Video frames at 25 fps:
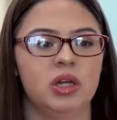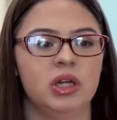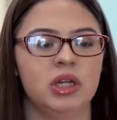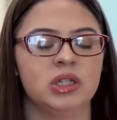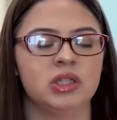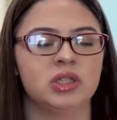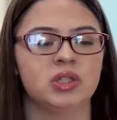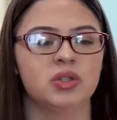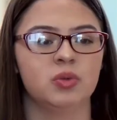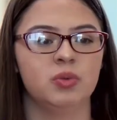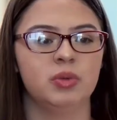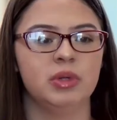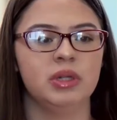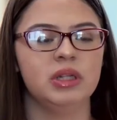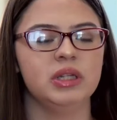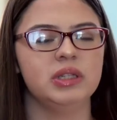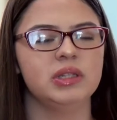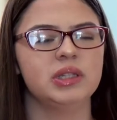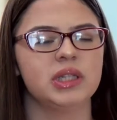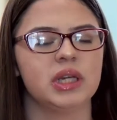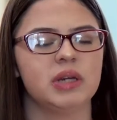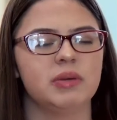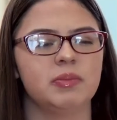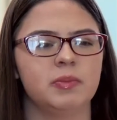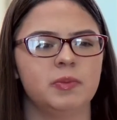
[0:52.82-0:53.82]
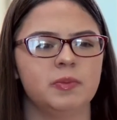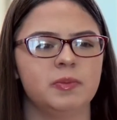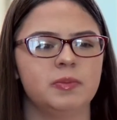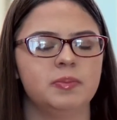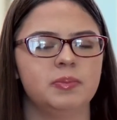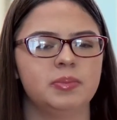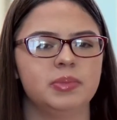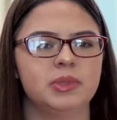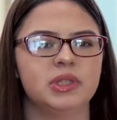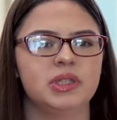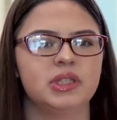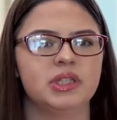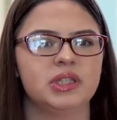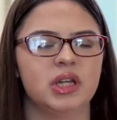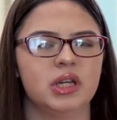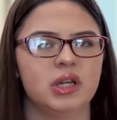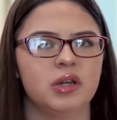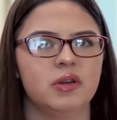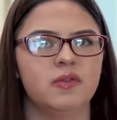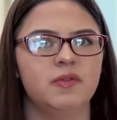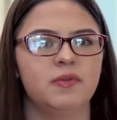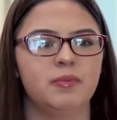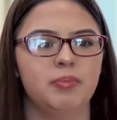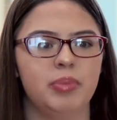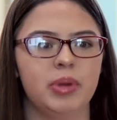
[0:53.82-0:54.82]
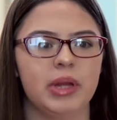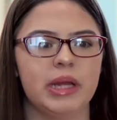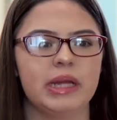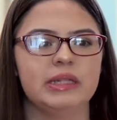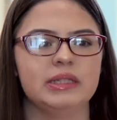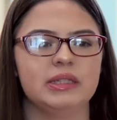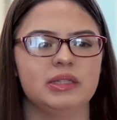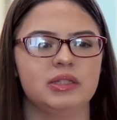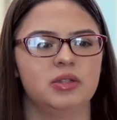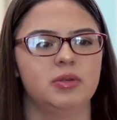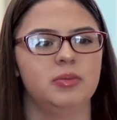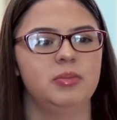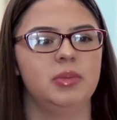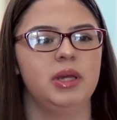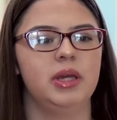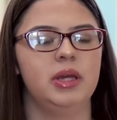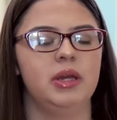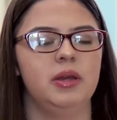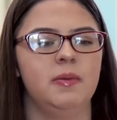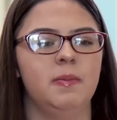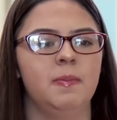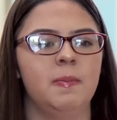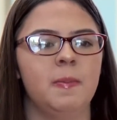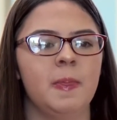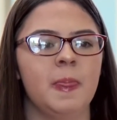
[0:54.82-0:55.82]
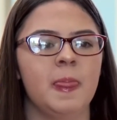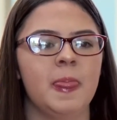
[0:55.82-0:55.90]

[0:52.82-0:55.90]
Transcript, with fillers: it's a really tough, tough place to be,